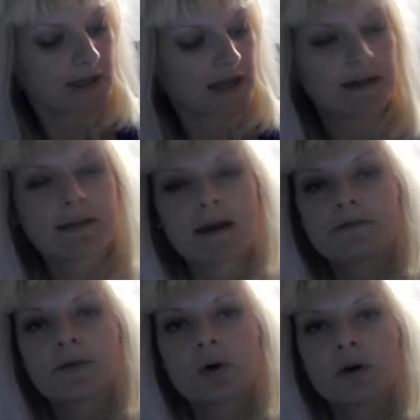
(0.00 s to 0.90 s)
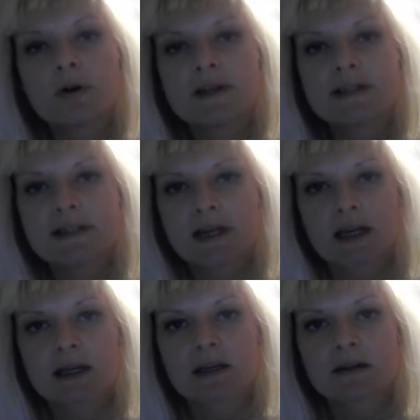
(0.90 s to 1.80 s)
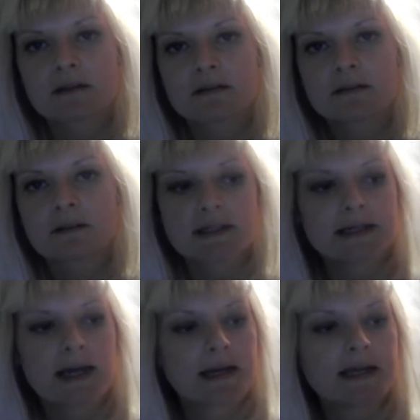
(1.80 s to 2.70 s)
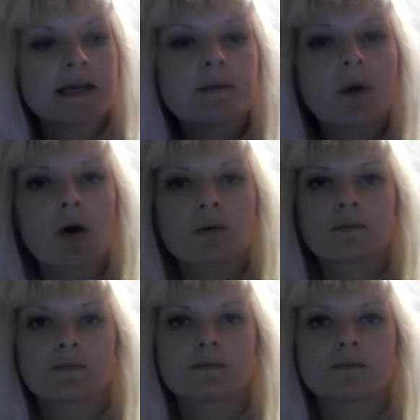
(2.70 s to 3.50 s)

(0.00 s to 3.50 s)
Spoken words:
And in that photo, he's sick because he had chemo.